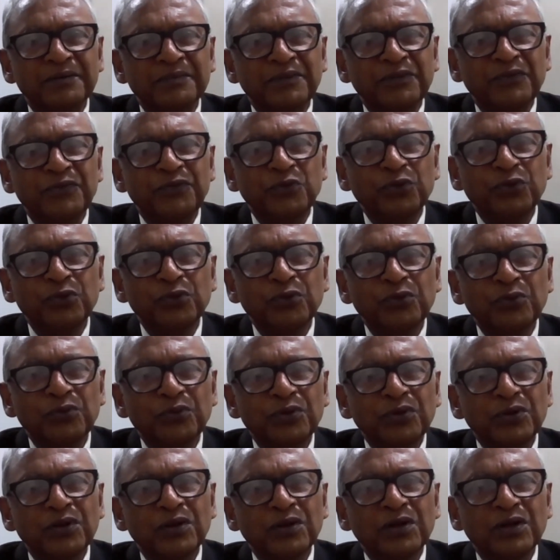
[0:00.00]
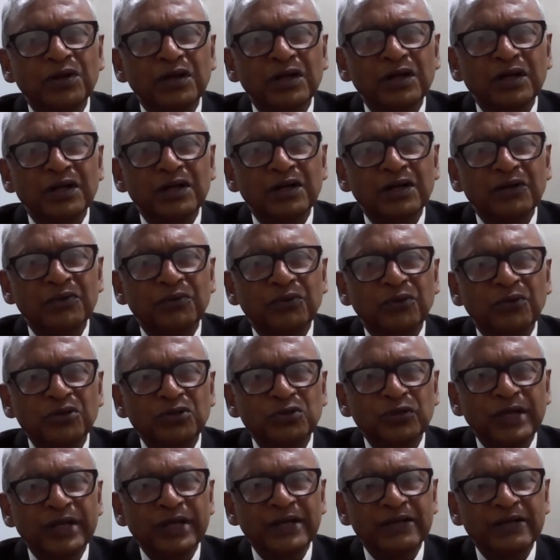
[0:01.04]
if you want
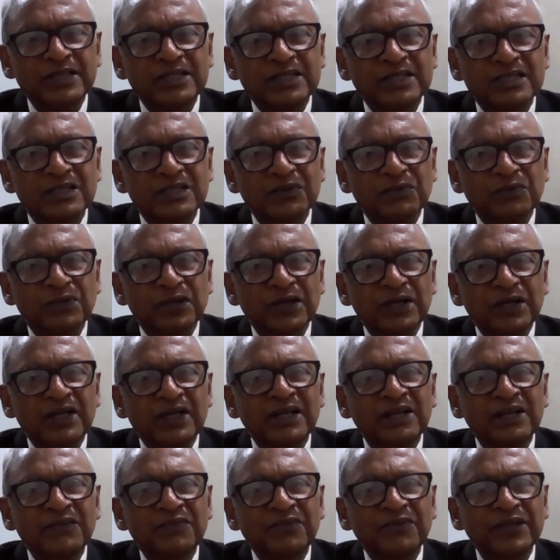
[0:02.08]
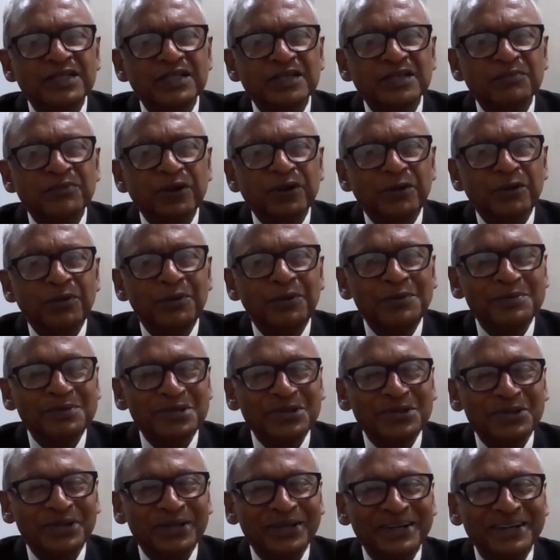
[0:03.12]
to address the world inflation
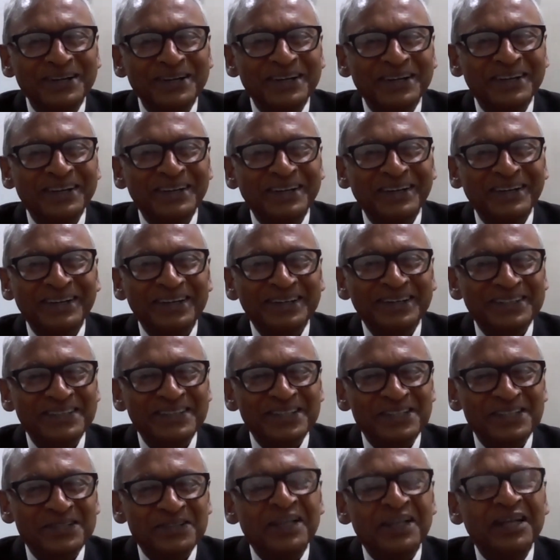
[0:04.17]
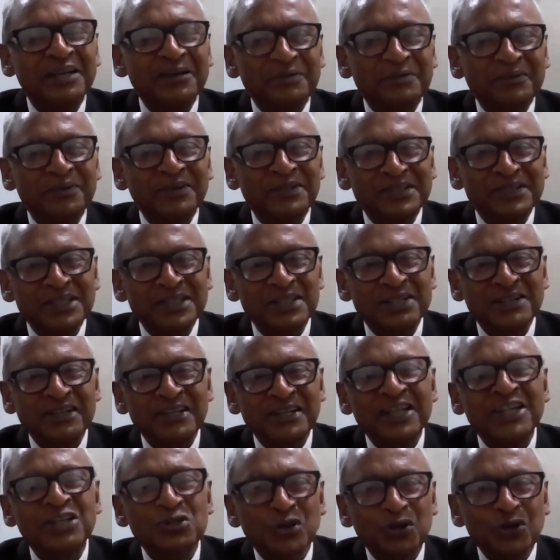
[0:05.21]
problems, it's
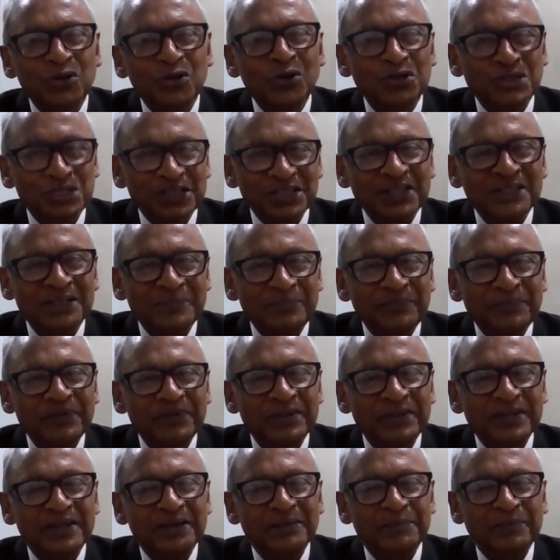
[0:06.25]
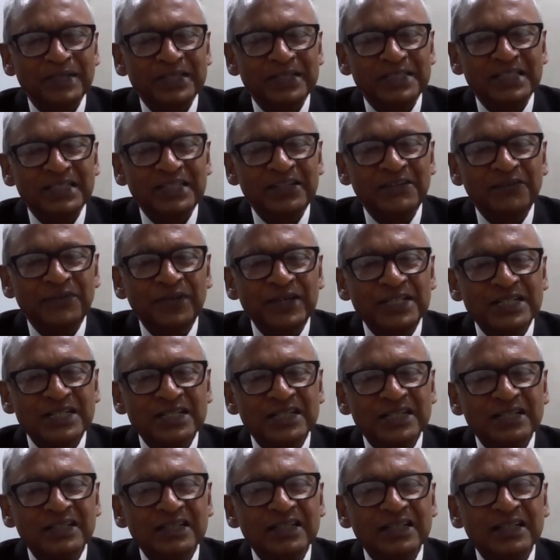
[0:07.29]
really a tall order. But
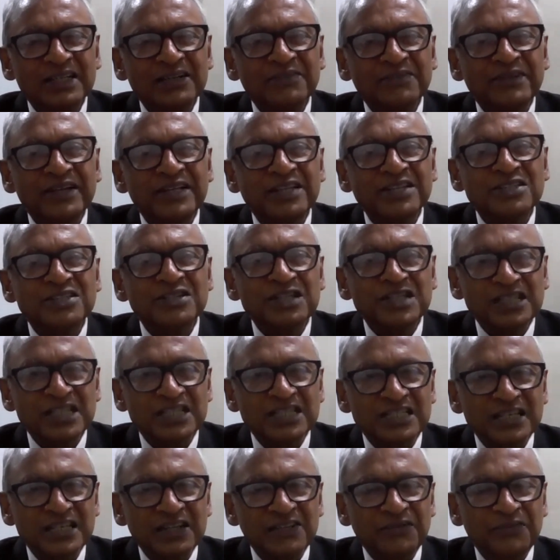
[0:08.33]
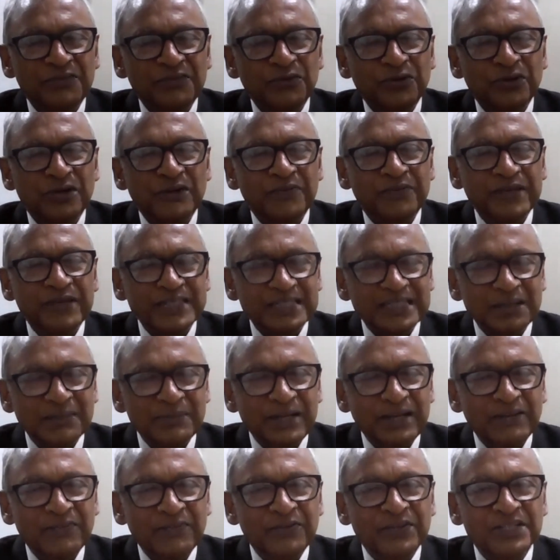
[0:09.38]
inflation, there are various reasons, and if you are affected
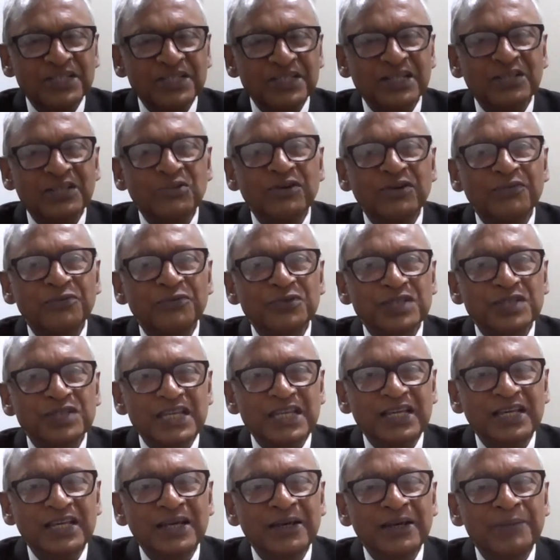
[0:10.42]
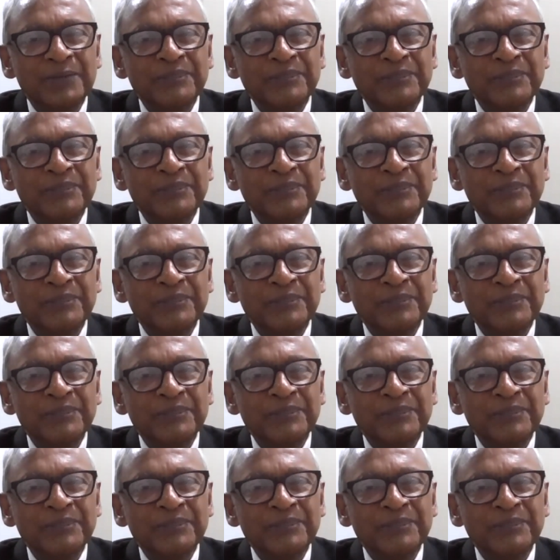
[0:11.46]
by inflation, you have to see,